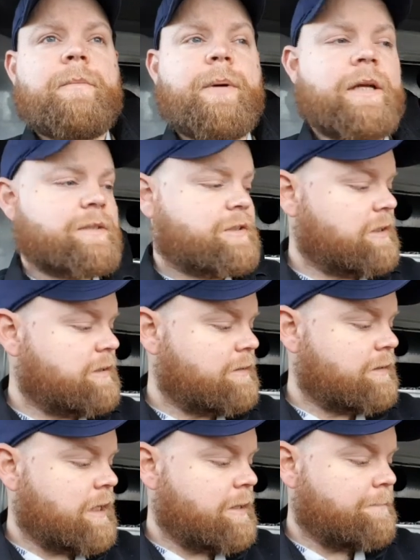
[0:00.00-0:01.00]
But
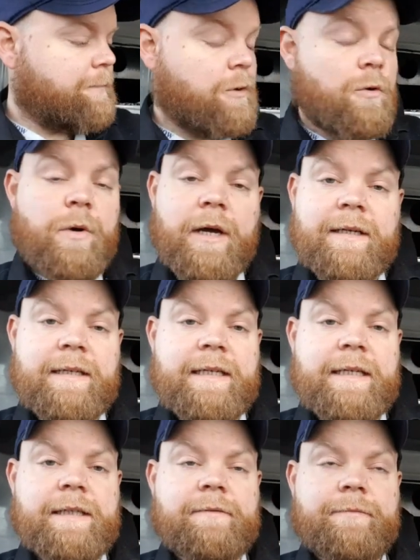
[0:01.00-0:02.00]
Paul and
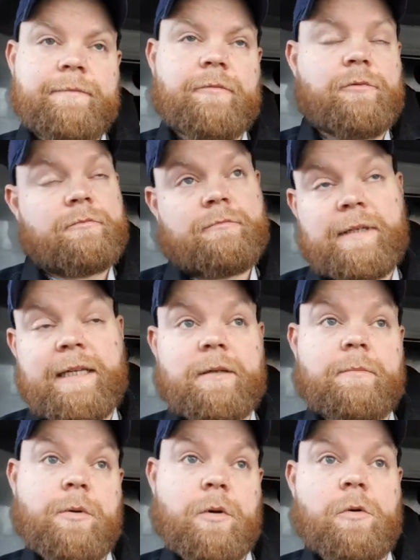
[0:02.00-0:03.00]
Lee
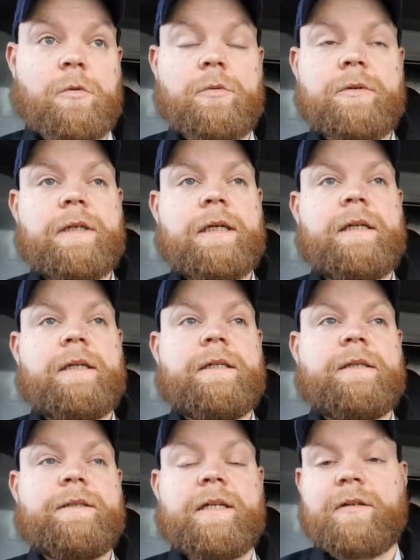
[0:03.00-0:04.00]
and Paul
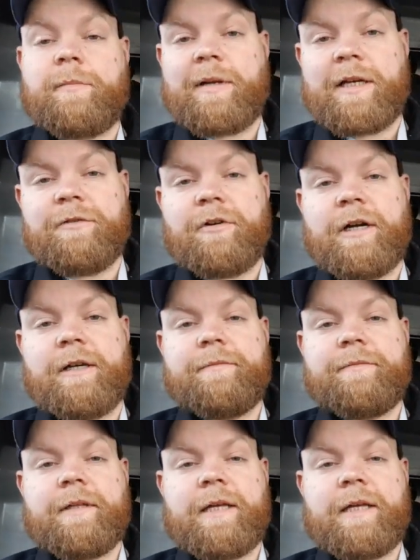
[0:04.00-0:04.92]
down at Blade Riot